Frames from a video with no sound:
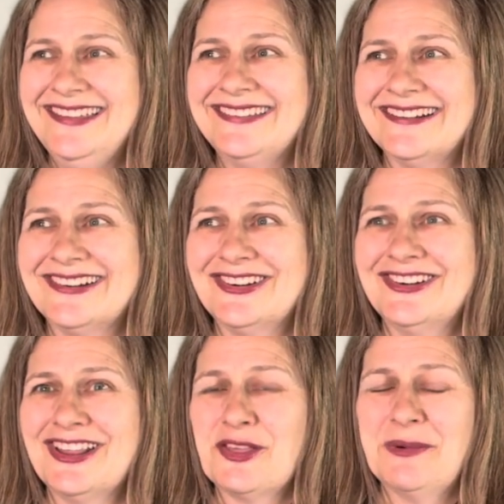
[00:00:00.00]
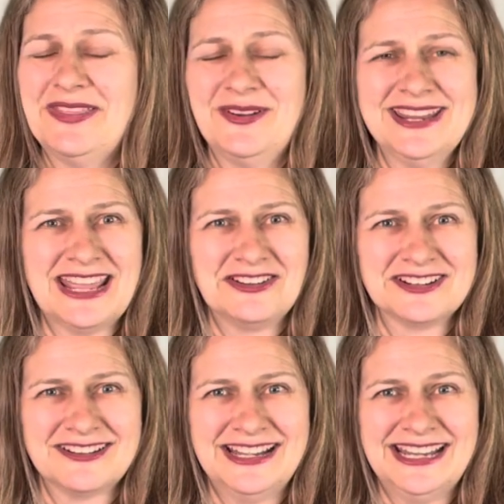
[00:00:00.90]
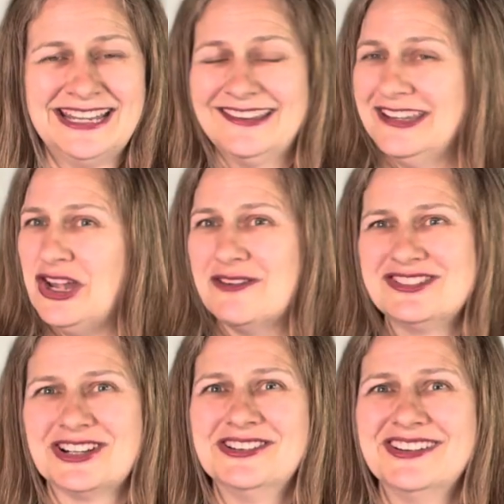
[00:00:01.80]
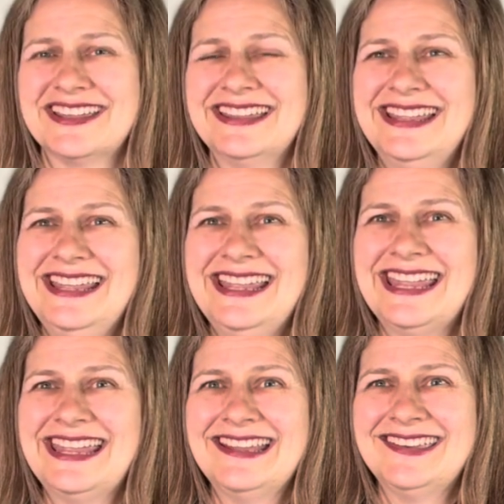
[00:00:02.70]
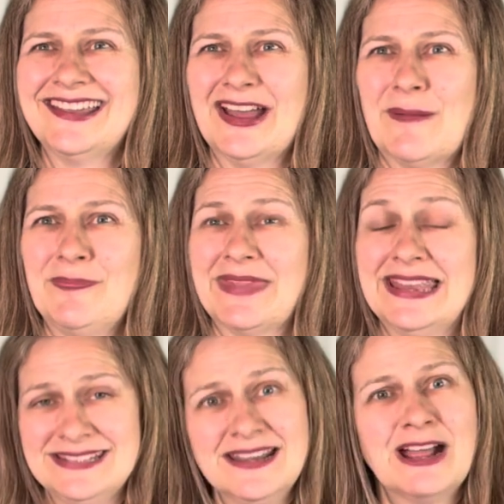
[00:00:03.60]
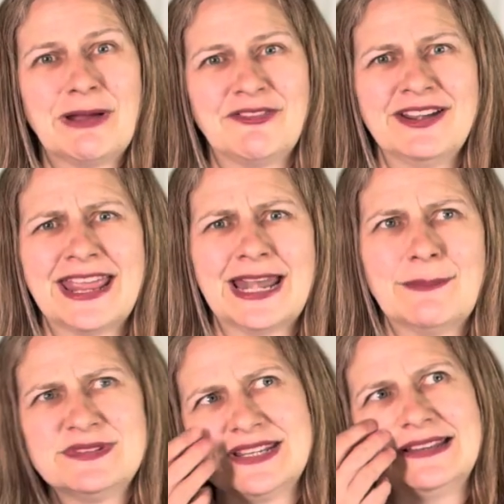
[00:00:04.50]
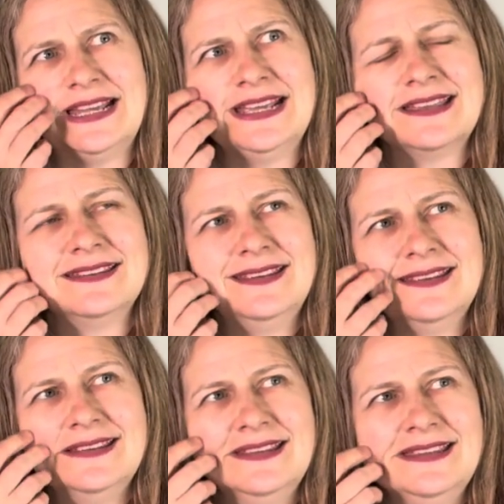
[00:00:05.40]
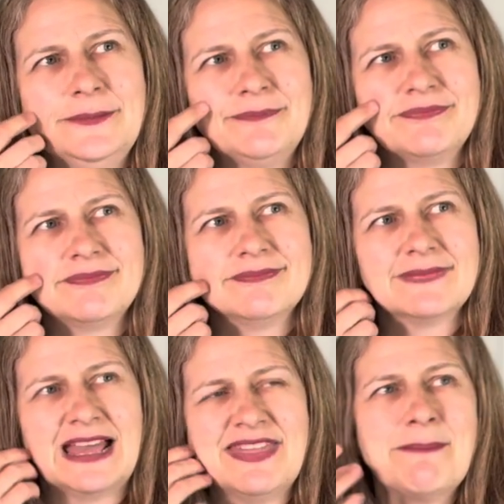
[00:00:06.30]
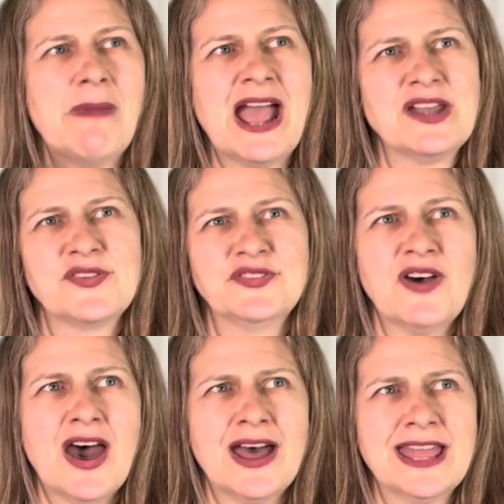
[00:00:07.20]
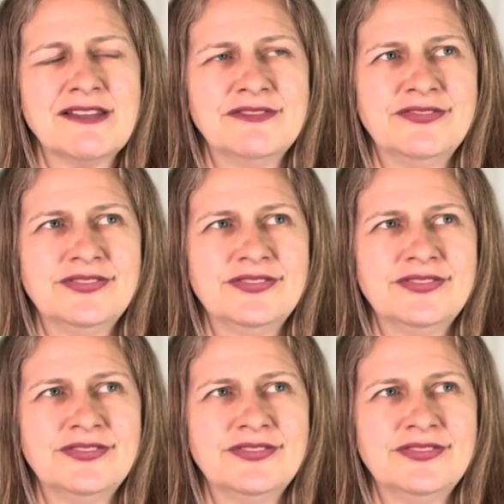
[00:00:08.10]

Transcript: So the weather in Calgary is no joke. It did, however, get up to like, I think -5.